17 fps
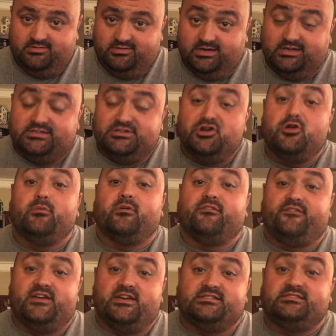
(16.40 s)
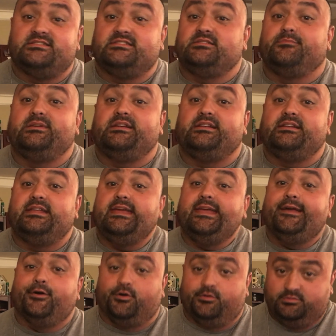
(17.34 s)
Oktoberfest is a big
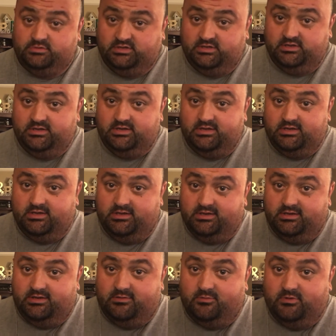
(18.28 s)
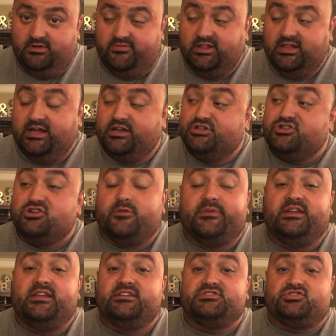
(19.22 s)
deal. We have a lot of
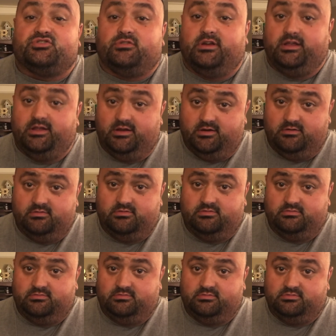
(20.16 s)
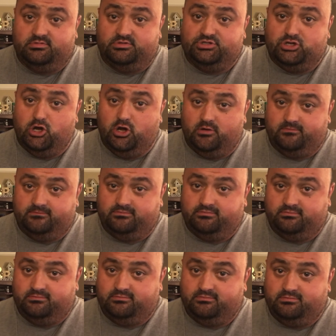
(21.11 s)
German history here. So,
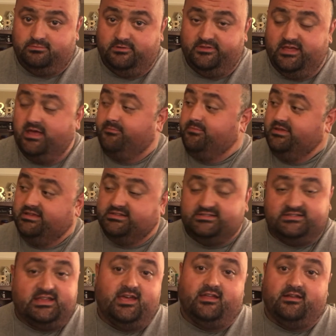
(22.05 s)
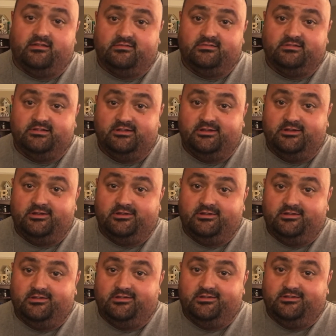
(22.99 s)
with that being said,
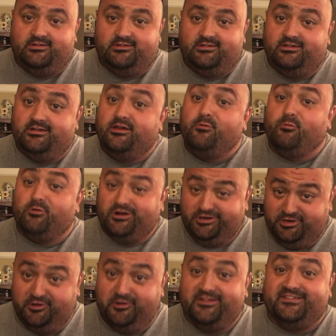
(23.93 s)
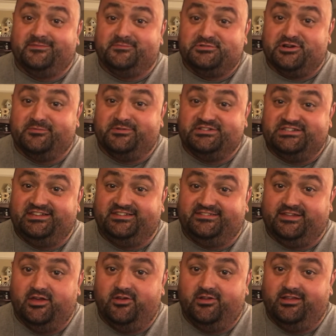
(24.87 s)
we're going to go get some German
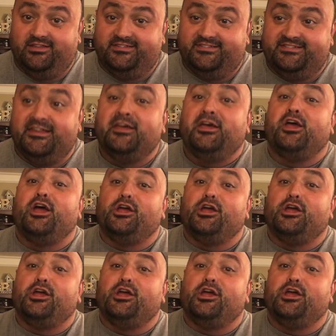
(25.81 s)
cheese conies.